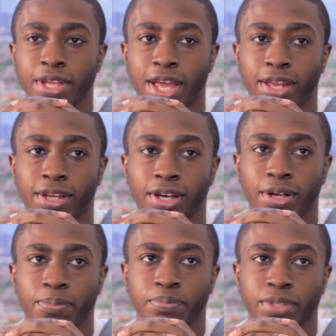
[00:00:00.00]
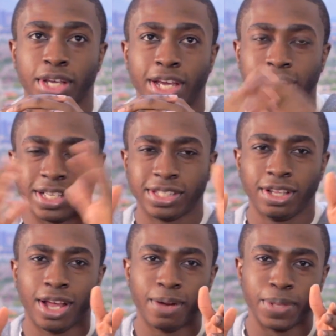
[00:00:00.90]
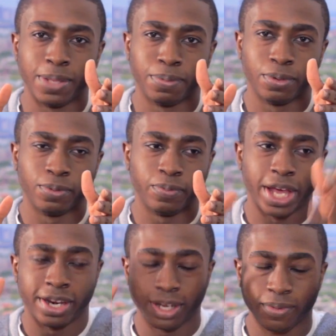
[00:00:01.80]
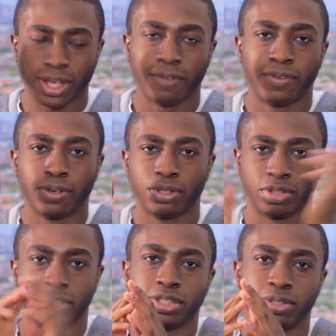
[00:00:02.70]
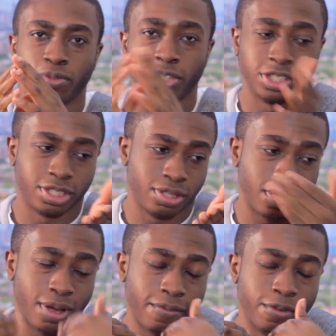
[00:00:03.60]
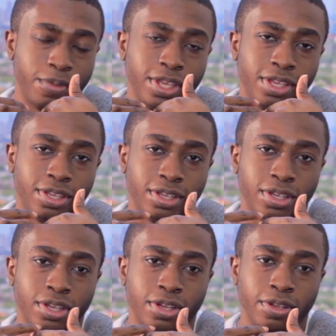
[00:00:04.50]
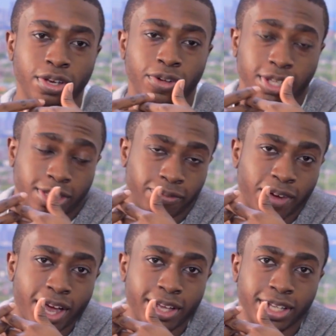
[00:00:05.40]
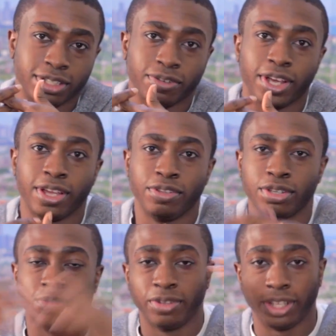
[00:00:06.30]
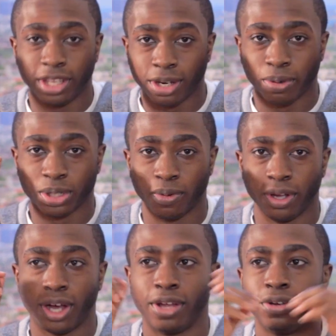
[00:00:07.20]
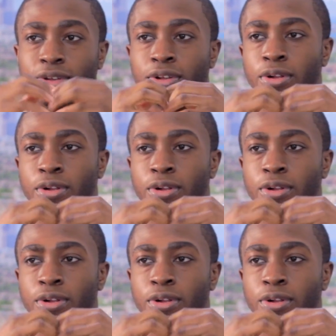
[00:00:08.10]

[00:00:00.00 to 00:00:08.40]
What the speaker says: And I see a lot of people editing with headphones, which is for me, you know, it's fine. That's great. You can really hear what's going on.